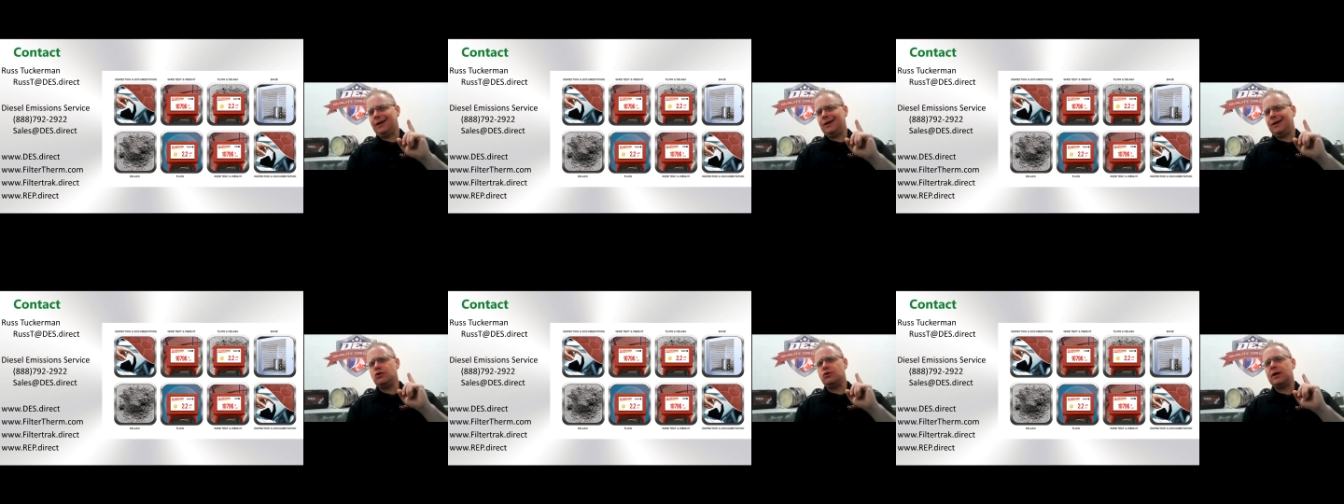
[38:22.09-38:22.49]

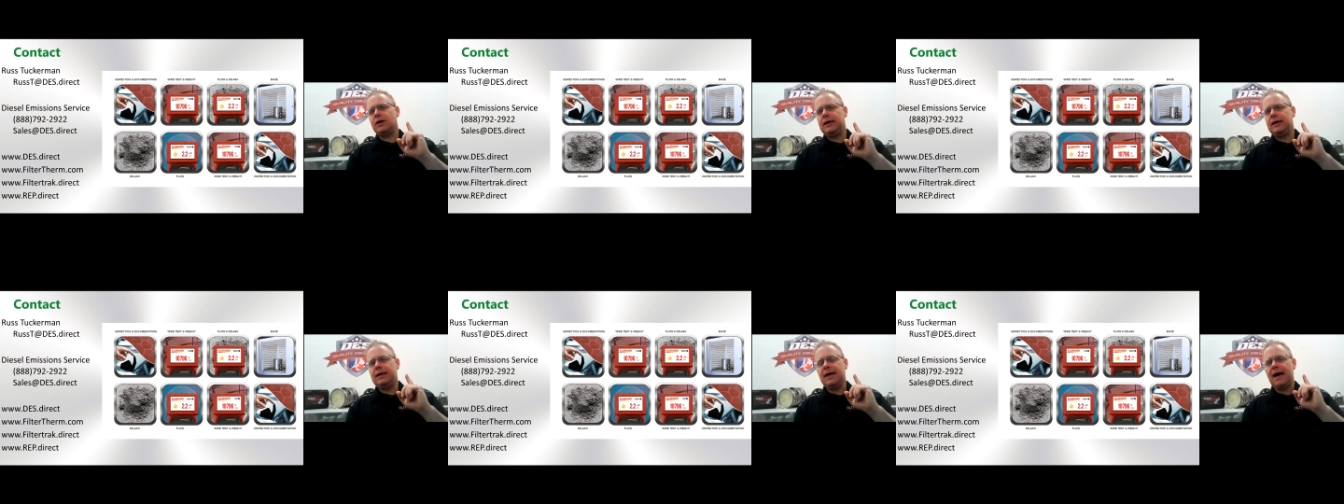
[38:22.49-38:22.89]
you
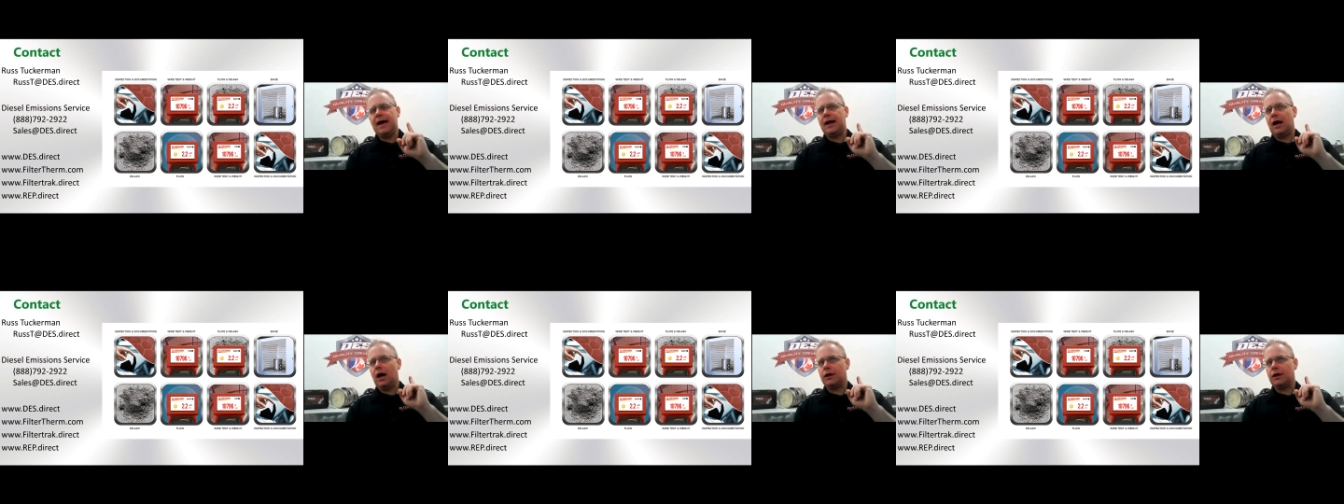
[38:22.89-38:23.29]
can
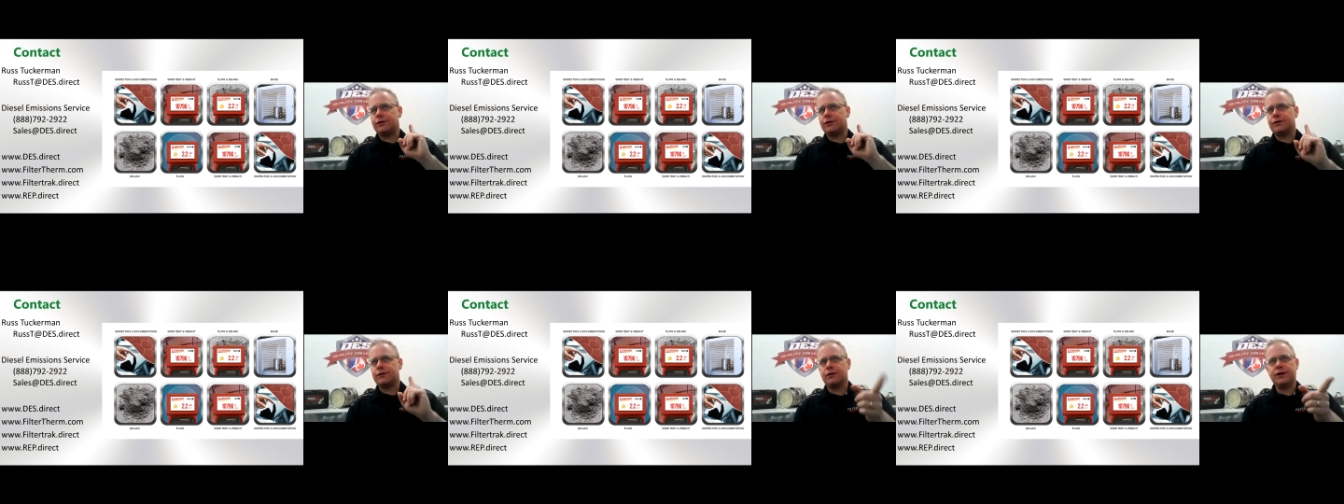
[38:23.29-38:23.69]
get a
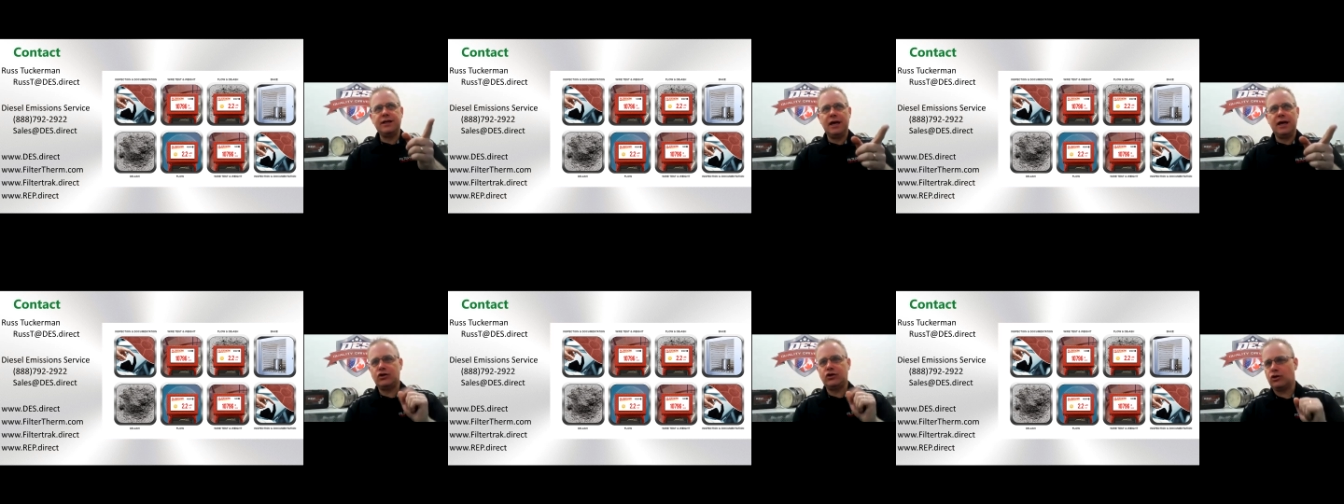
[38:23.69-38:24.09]

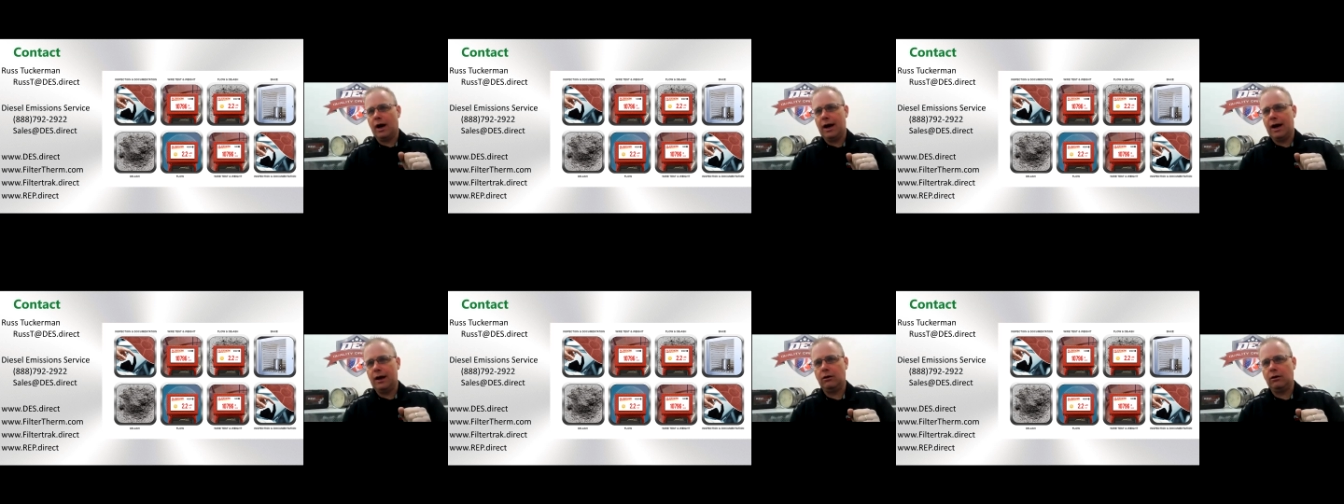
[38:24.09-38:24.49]
30-day
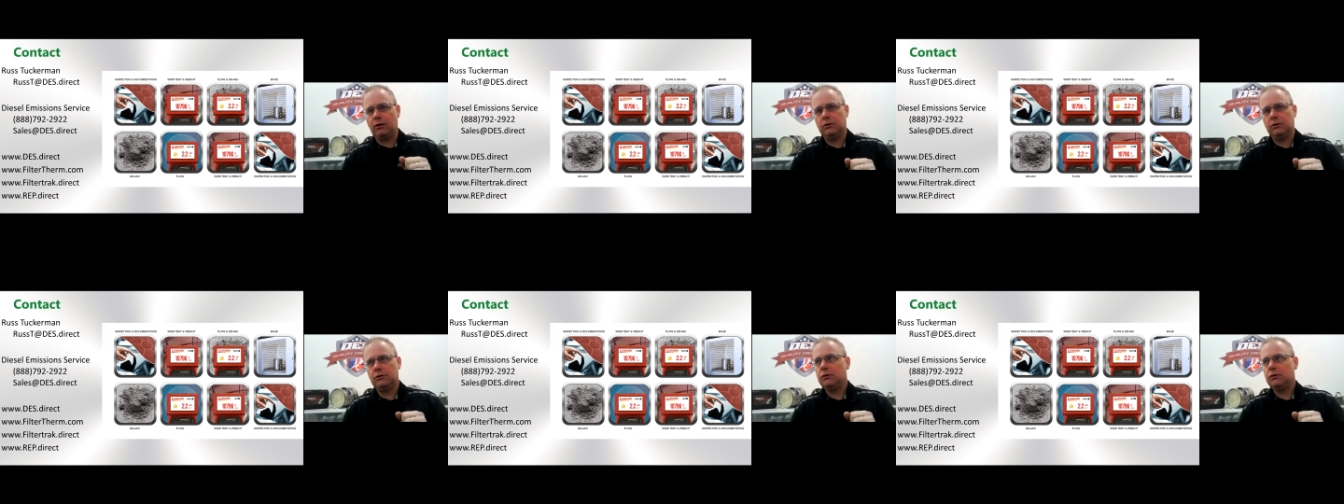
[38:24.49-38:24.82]
trial.